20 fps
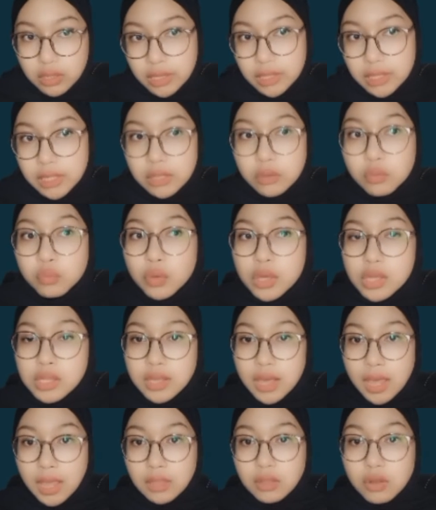in which
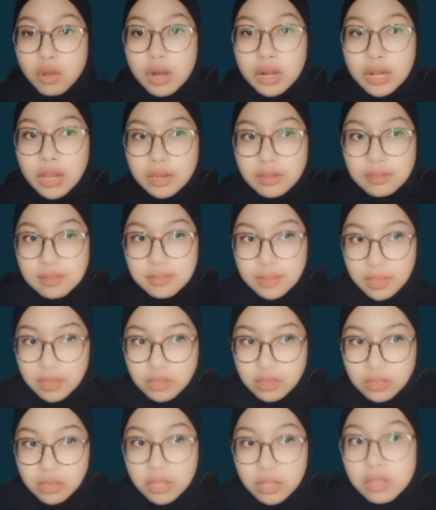an
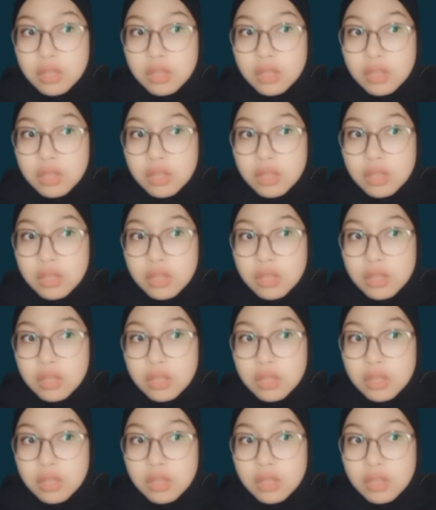organization